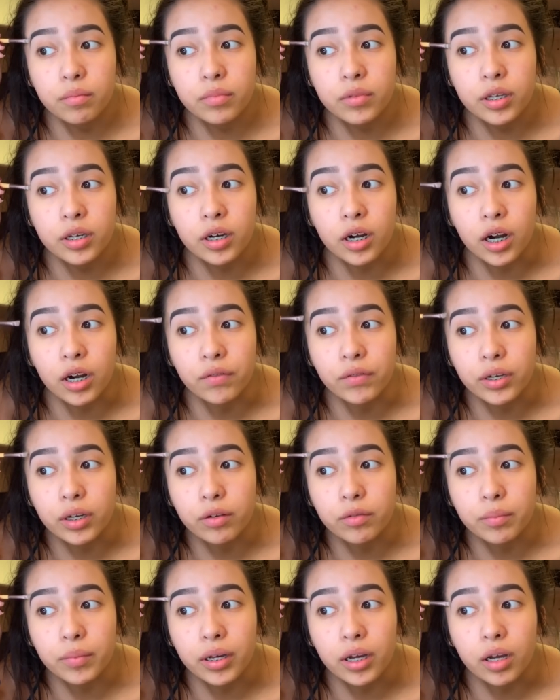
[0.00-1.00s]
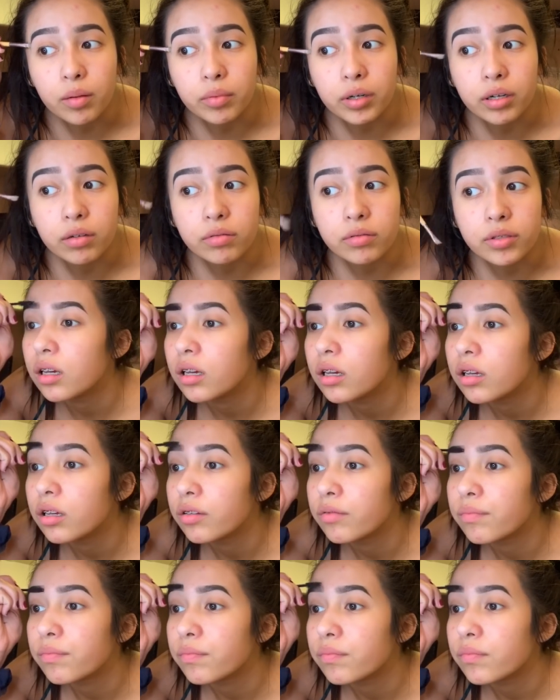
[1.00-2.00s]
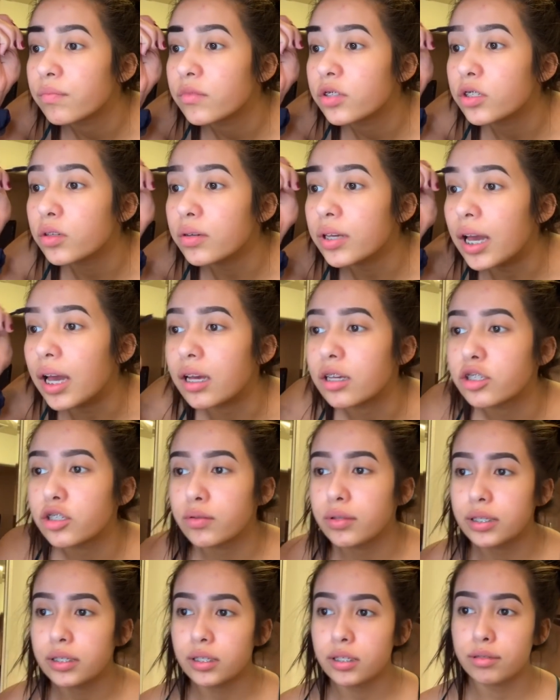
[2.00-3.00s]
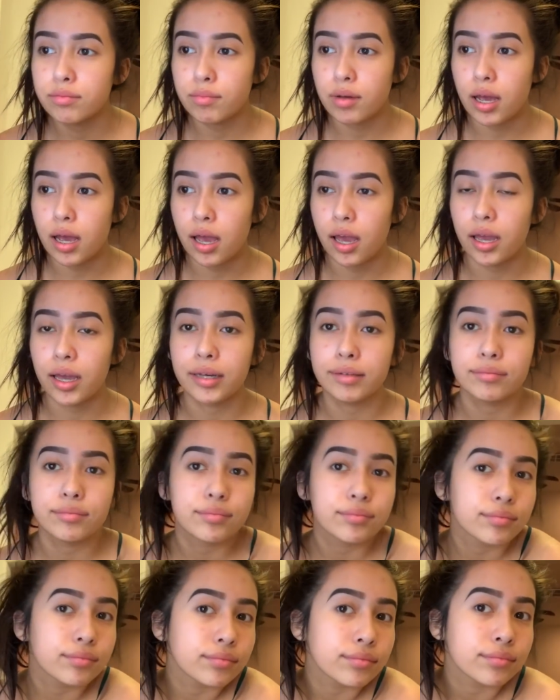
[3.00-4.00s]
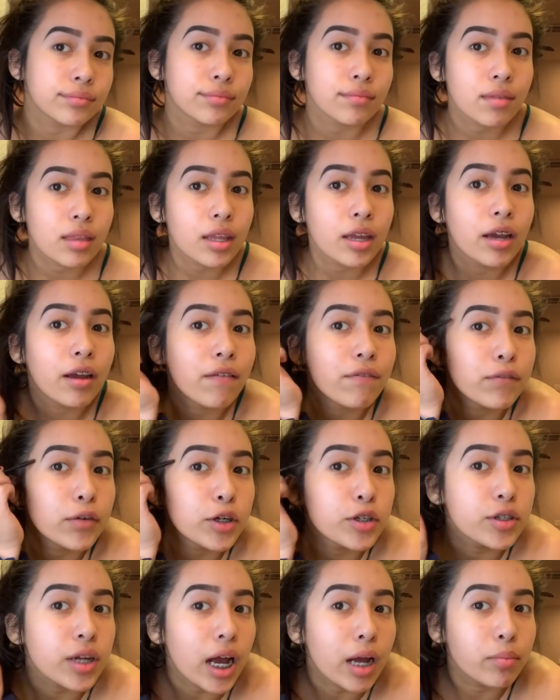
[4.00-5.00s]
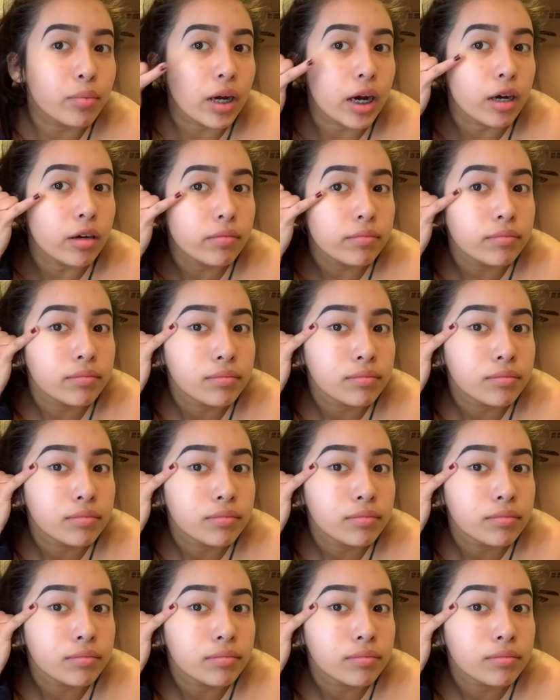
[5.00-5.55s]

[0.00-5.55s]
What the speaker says: The carving of my eyebrows. So yeah, so this is my first eyebrow.